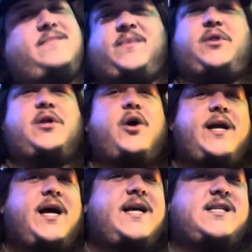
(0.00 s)
sorry
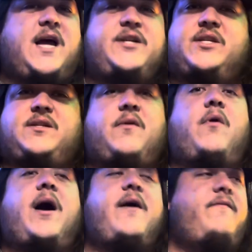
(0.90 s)
guys, I
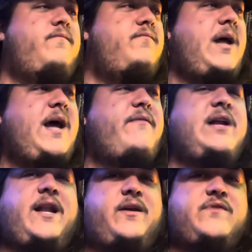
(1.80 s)
haven't
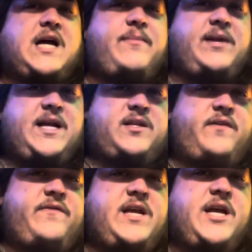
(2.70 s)
had enough time to get to the
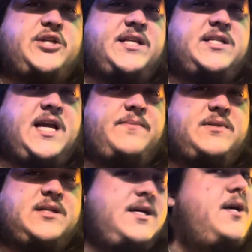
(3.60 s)
VHS tapes,